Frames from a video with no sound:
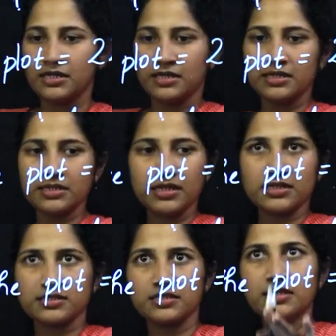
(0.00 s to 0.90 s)
That
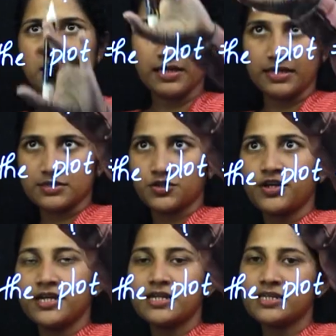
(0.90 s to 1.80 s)
is
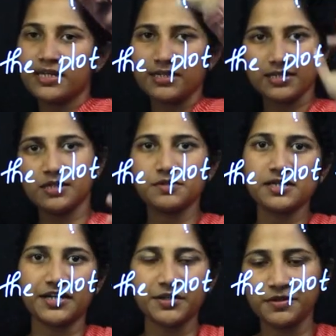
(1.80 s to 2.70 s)
square area 1600. That
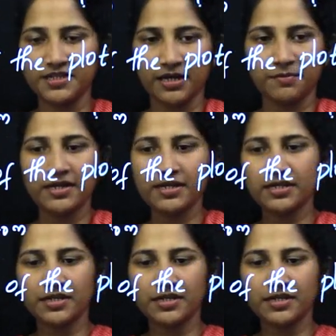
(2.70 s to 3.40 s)
is minus.